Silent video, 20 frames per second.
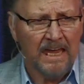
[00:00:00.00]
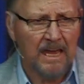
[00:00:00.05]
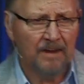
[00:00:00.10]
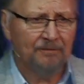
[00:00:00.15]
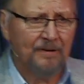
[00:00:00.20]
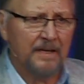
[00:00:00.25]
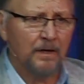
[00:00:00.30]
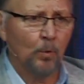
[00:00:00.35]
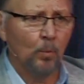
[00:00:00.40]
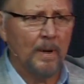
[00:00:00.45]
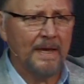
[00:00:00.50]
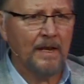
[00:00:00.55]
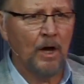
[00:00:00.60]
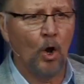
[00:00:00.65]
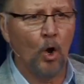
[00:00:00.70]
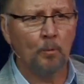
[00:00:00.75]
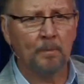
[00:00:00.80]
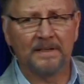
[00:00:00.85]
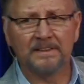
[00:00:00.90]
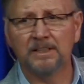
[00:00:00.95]
If he'd have went
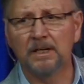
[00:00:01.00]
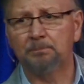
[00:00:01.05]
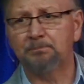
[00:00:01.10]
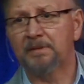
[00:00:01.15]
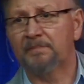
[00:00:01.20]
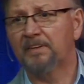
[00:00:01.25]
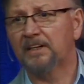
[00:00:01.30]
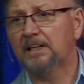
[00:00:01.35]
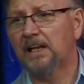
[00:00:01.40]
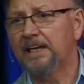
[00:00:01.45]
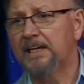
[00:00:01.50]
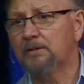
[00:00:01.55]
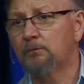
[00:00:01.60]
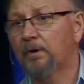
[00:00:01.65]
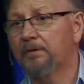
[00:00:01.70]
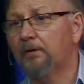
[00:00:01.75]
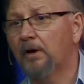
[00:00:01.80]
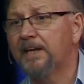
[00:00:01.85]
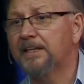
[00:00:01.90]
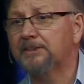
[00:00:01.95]
home and dipped in the clean
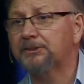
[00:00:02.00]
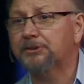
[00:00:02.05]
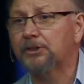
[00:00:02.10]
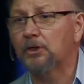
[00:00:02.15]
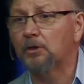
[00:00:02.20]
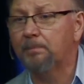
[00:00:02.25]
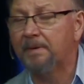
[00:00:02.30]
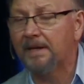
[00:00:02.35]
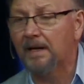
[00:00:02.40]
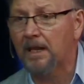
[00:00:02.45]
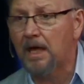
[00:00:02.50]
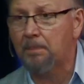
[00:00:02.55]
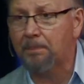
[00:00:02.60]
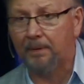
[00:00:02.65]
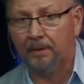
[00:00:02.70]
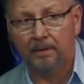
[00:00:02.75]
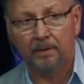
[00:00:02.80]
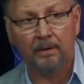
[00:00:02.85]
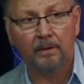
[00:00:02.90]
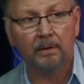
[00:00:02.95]
river, he'd have still been a
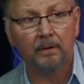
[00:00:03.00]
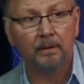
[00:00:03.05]
leper.